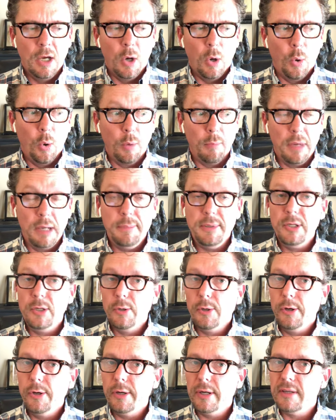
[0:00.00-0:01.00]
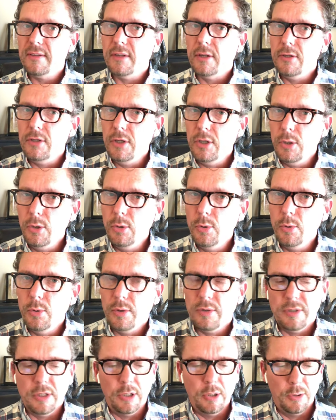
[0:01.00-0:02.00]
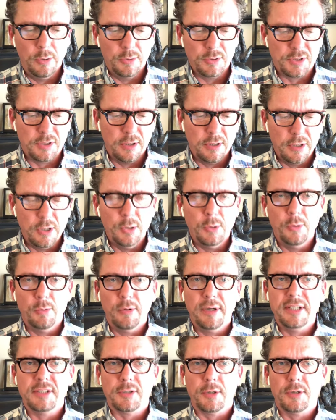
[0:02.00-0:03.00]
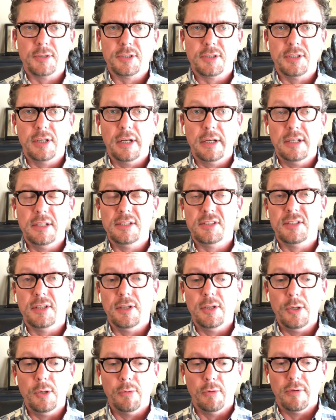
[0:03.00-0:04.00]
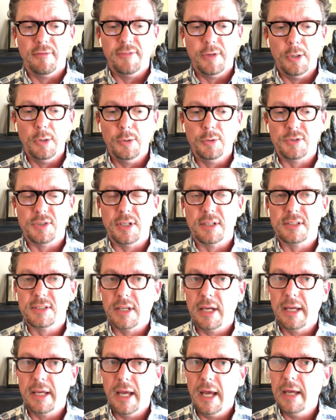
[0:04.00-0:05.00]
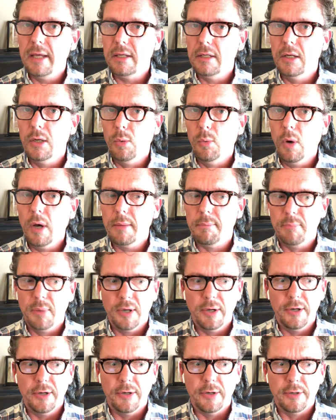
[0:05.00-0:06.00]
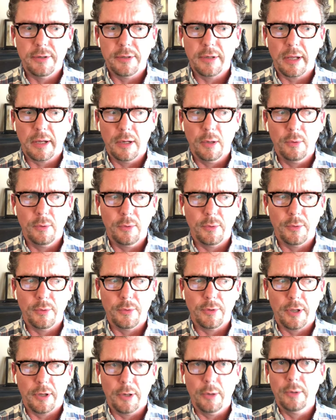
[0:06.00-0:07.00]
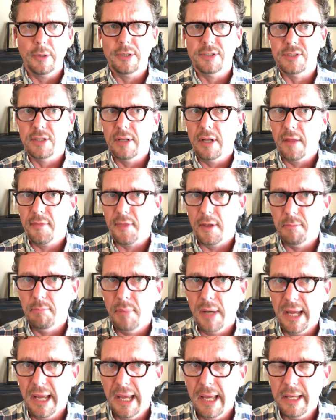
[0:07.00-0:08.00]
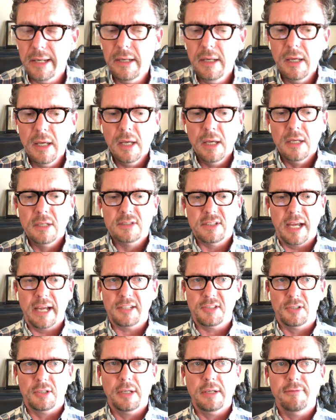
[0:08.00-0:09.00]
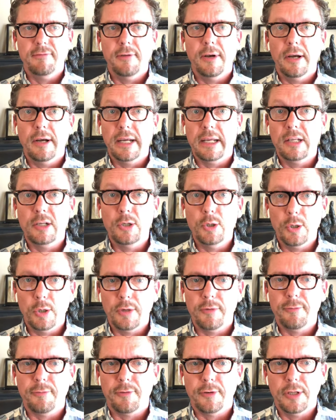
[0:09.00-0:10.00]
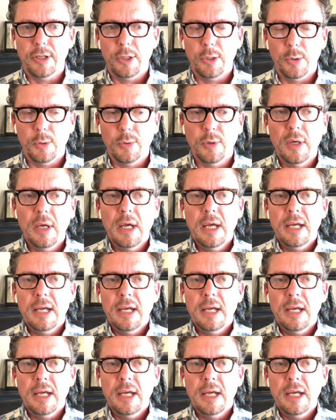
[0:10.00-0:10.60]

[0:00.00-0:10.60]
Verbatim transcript: Or maybe you're hearing the new news, the new research studies, the new reviews that say, hey, you know what? Butter, not, on, not only is it not that bad, it's actually very good for you.